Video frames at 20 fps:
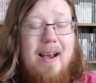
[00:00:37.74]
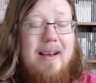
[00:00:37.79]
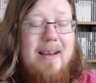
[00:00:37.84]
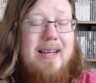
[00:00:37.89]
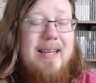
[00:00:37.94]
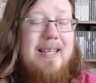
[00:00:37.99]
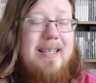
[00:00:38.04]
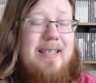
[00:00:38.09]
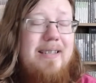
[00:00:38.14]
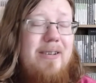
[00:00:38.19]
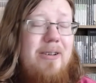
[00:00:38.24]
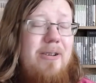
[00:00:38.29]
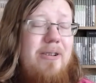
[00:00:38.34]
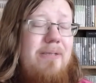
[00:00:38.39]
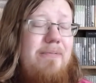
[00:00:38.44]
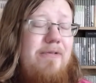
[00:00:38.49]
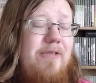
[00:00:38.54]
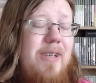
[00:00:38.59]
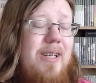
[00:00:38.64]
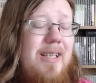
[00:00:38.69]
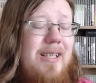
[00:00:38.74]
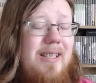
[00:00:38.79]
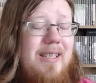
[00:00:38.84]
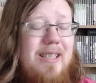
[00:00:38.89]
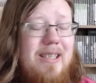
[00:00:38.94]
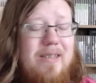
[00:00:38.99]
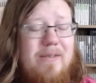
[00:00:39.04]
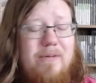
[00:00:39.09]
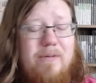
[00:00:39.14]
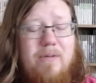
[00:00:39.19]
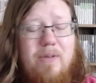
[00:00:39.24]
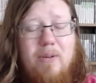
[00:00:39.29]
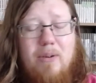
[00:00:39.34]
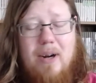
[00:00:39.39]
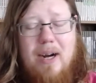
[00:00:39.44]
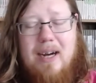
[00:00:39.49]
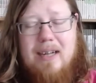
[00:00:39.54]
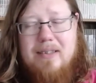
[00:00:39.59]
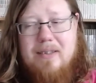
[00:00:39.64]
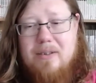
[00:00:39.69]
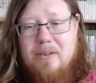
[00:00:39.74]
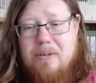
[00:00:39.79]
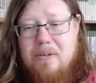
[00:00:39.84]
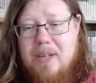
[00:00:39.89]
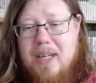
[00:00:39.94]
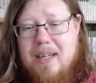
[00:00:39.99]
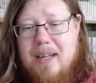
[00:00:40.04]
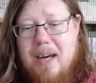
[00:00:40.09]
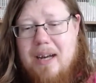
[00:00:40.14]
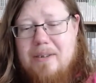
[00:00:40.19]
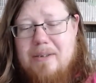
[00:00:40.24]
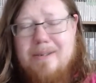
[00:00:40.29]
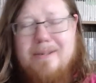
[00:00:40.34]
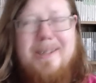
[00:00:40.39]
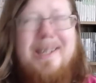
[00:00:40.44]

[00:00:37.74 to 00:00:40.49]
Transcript: And her feelings for Hattori and Hattori.